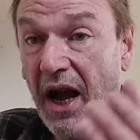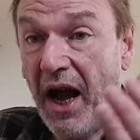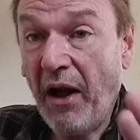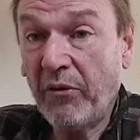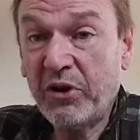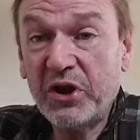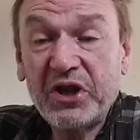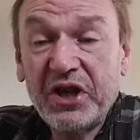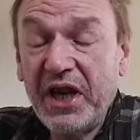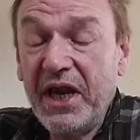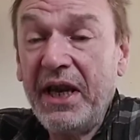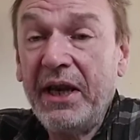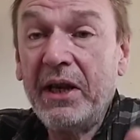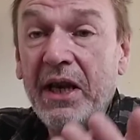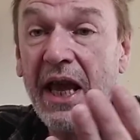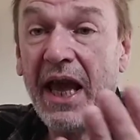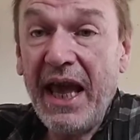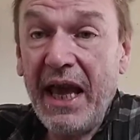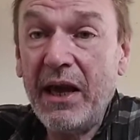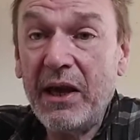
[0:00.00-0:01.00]
I'm just getting
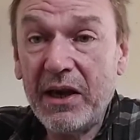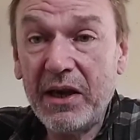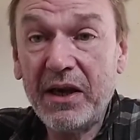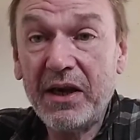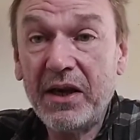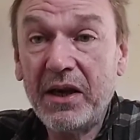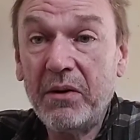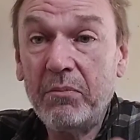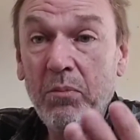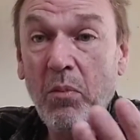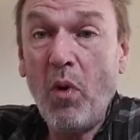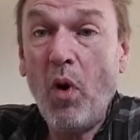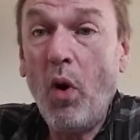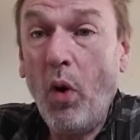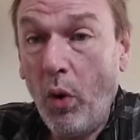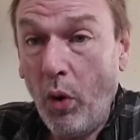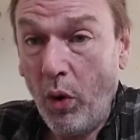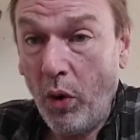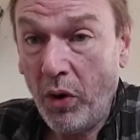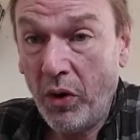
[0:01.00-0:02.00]
hit
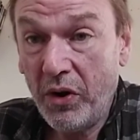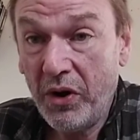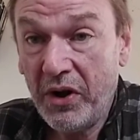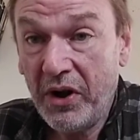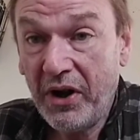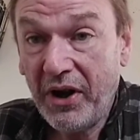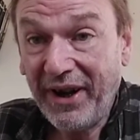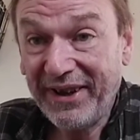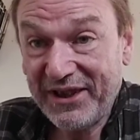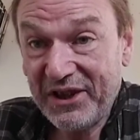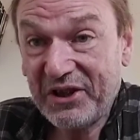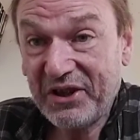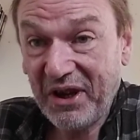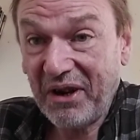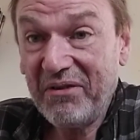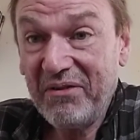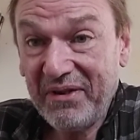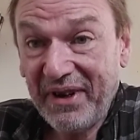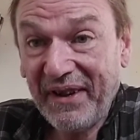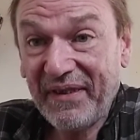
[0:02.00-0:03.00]
more. I just
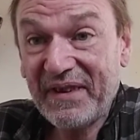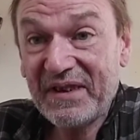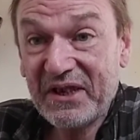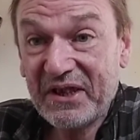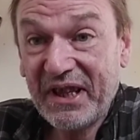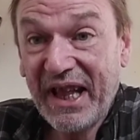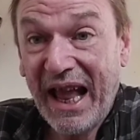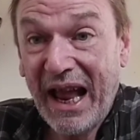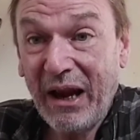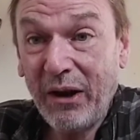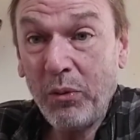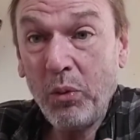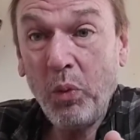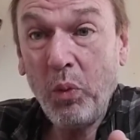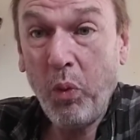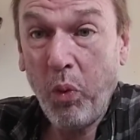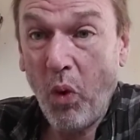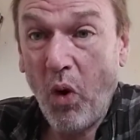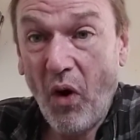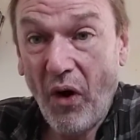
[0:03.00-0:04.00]
don't
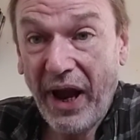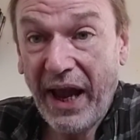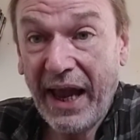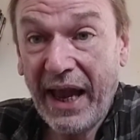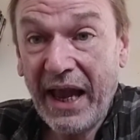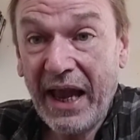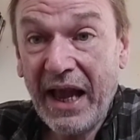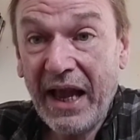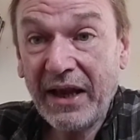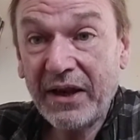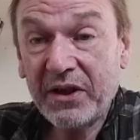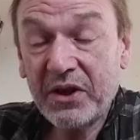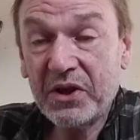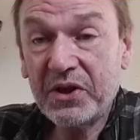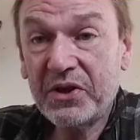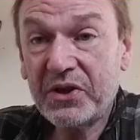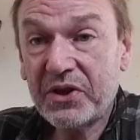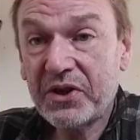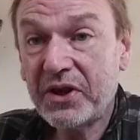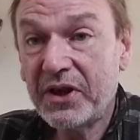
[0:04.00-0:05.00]
understand why,
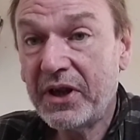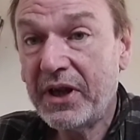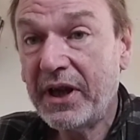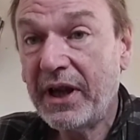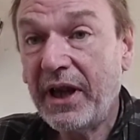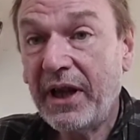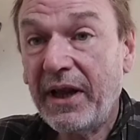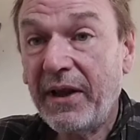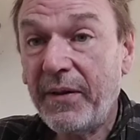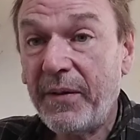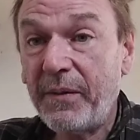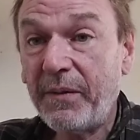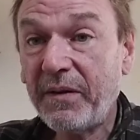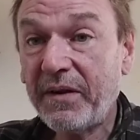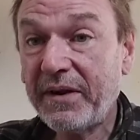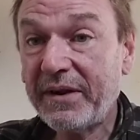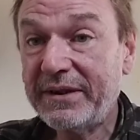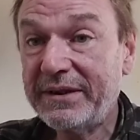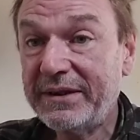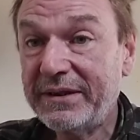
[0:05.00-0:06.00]
because
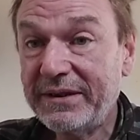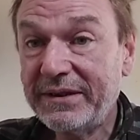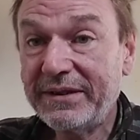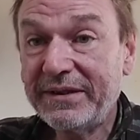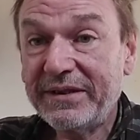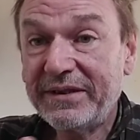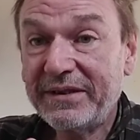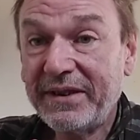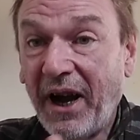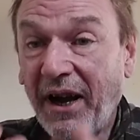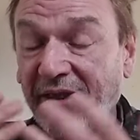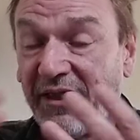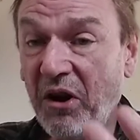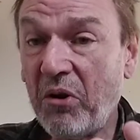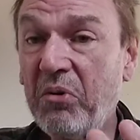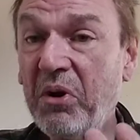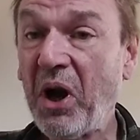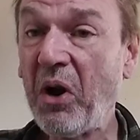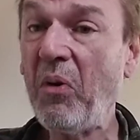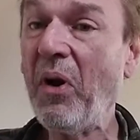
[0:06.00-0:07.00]
I
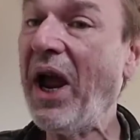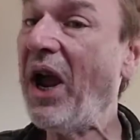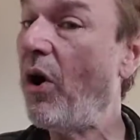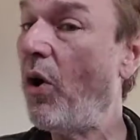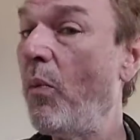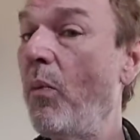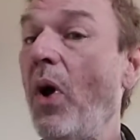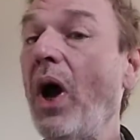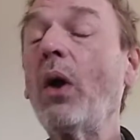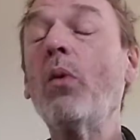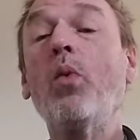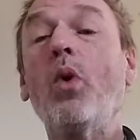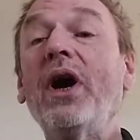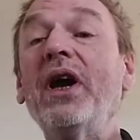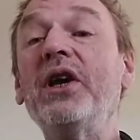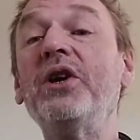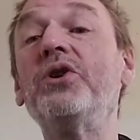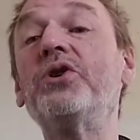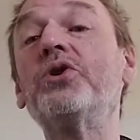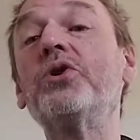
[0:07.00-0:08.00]
don't go out on my
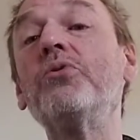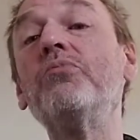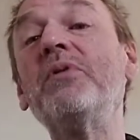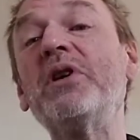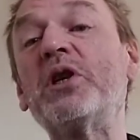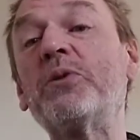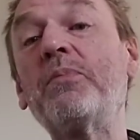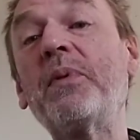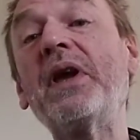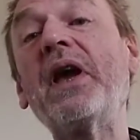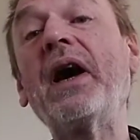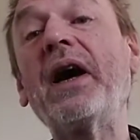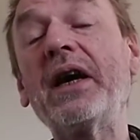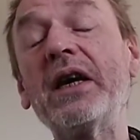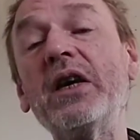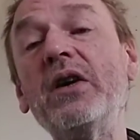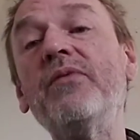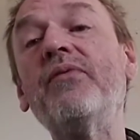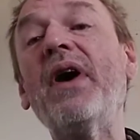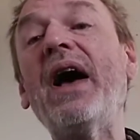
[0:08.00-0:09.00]
way to
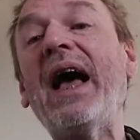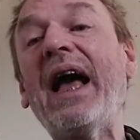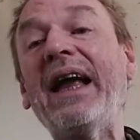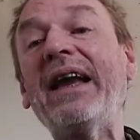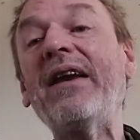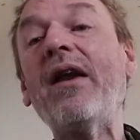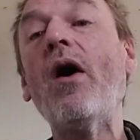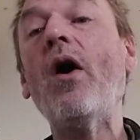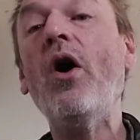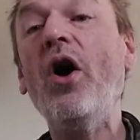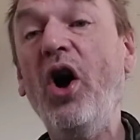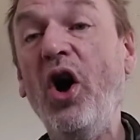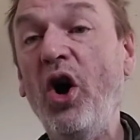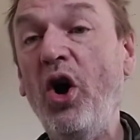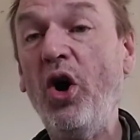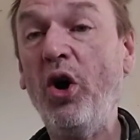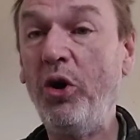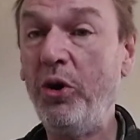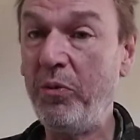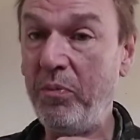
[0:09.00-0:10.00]
misbehave and
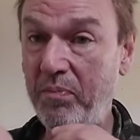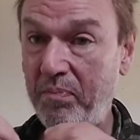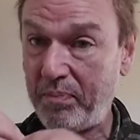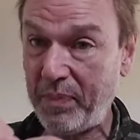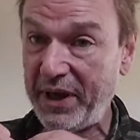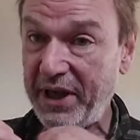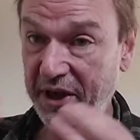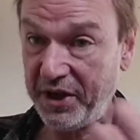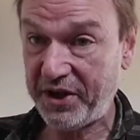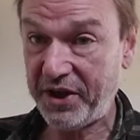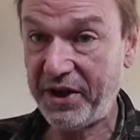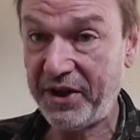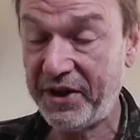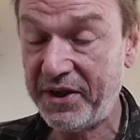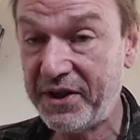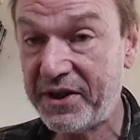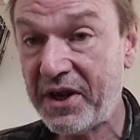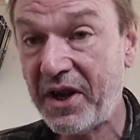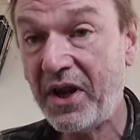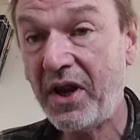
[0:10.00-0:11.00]
earn
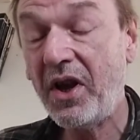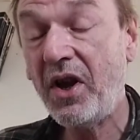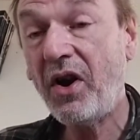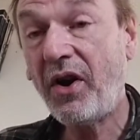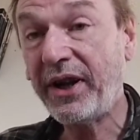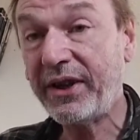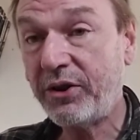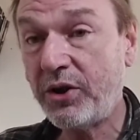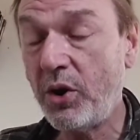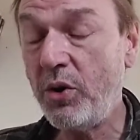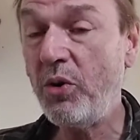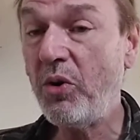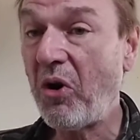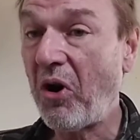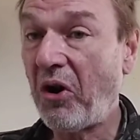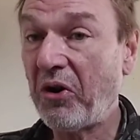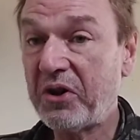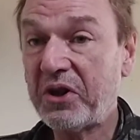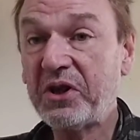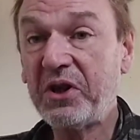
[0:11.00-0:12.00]
beatings. I do
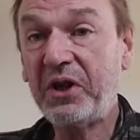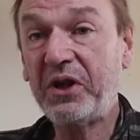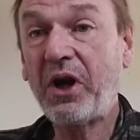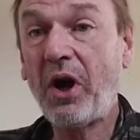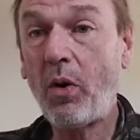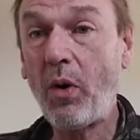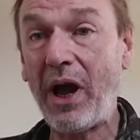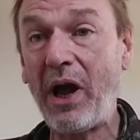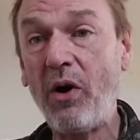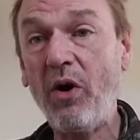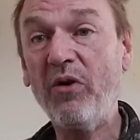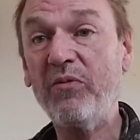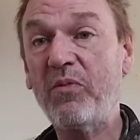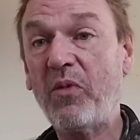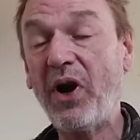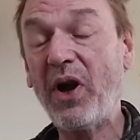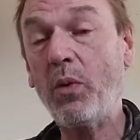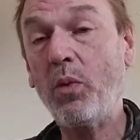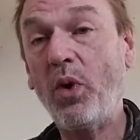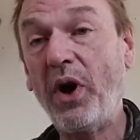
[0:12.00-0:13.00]
honestly go out of
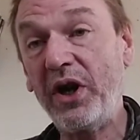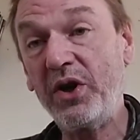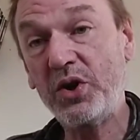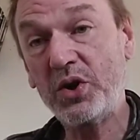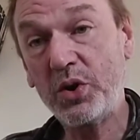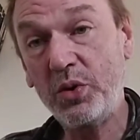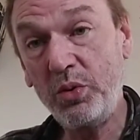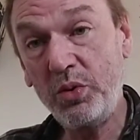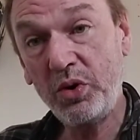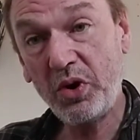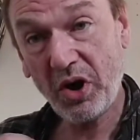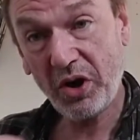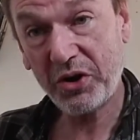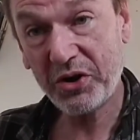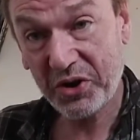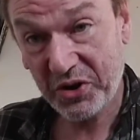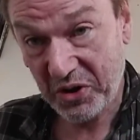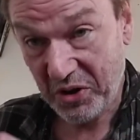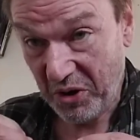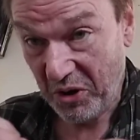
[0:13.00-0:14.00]
my way to
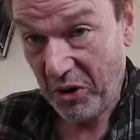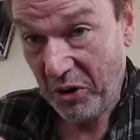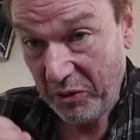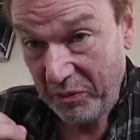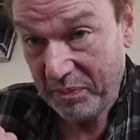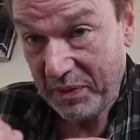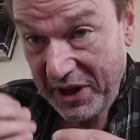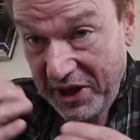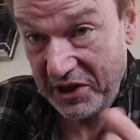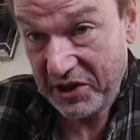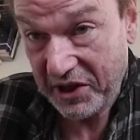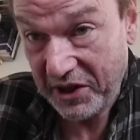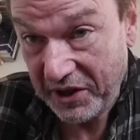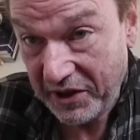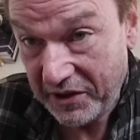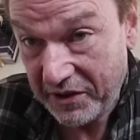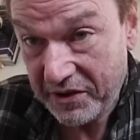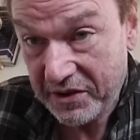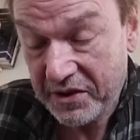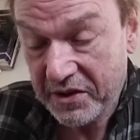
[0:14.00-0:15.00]
not earn
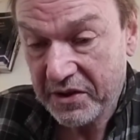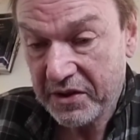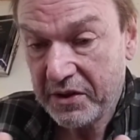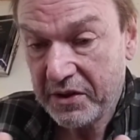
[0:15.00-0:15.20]
beatings.